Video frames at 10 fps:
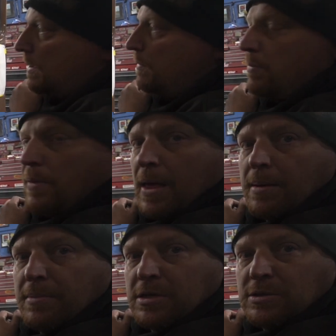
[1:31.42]
not
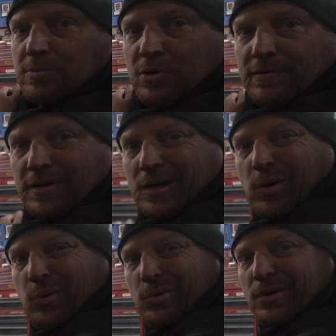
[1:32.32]
much more of a
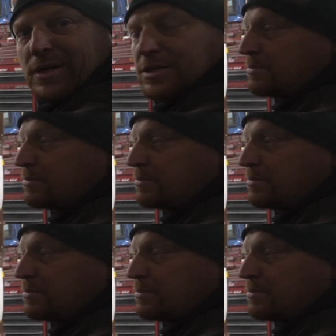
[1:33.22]
1/4 inch